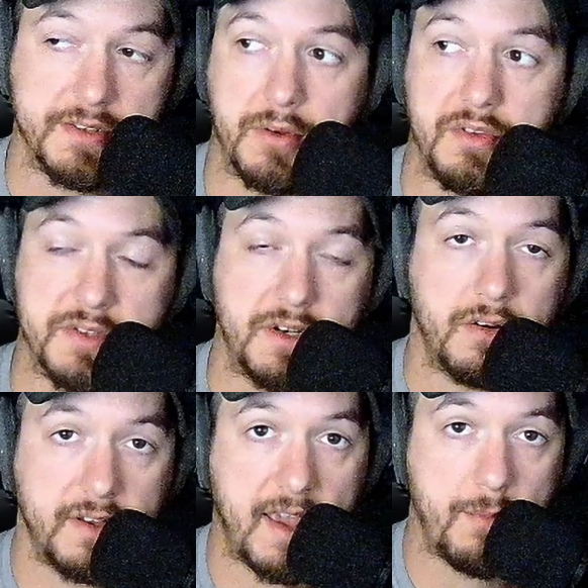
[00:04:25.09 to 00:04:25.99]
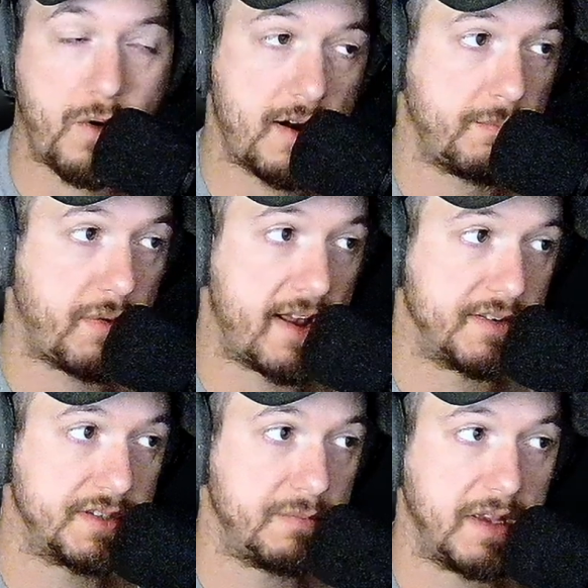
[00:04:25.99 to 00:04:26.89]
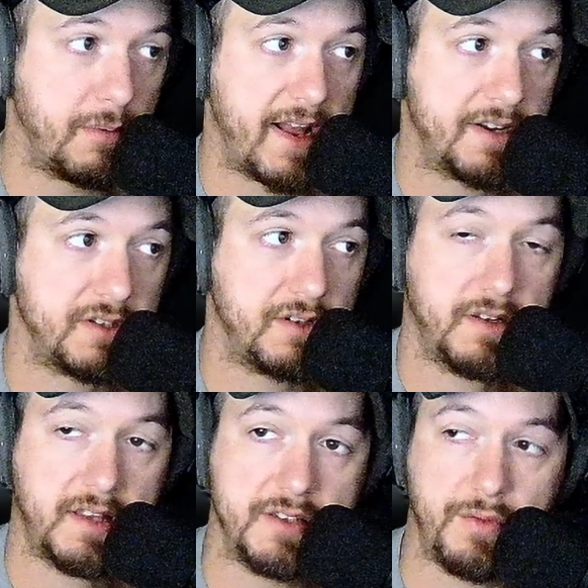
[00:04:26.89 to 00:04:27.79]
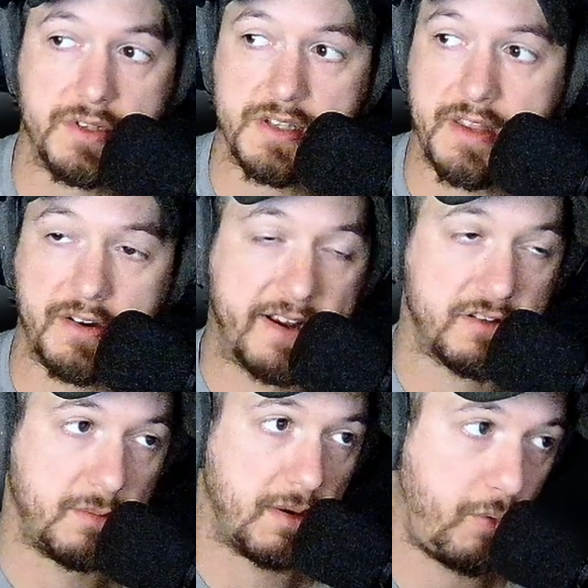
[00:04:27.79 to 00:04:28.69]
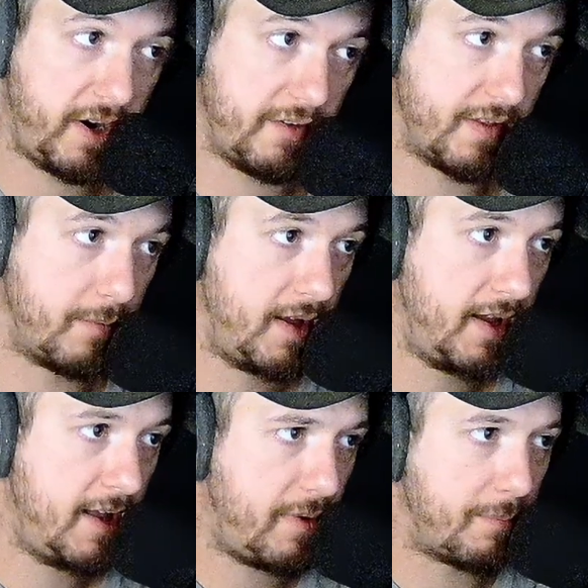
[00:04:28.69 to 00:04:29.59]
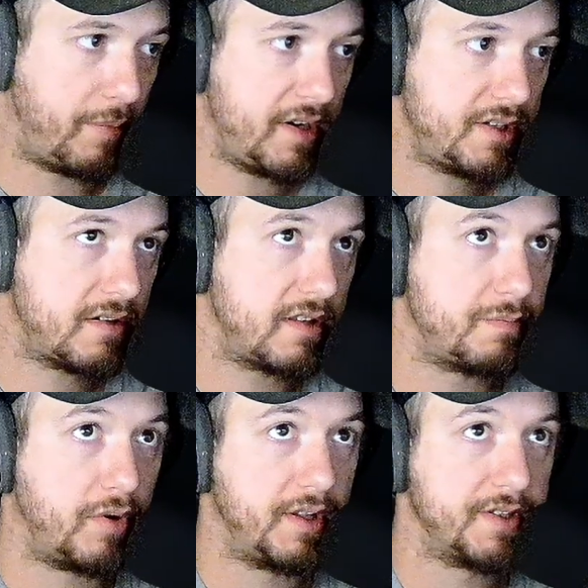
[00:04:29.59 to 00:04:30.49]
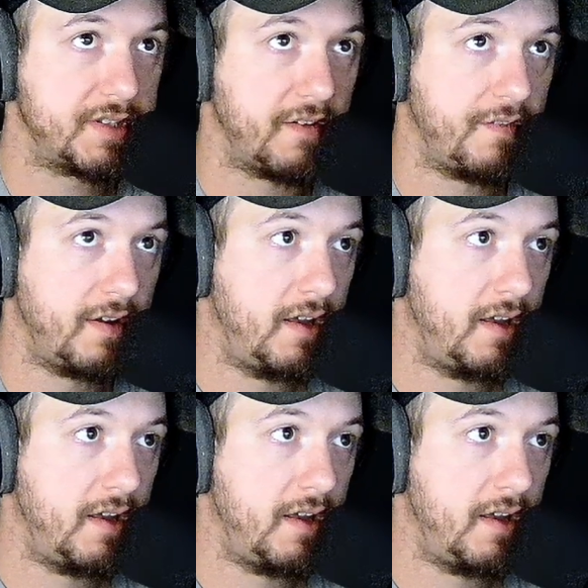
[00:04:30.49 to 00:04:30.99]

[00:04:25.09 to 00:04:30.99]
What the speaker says: So in those early game water bottles, you'd be able to actually cook these foods, and there'd actually be a point of them. But I'm pretty sure this boiled stuff.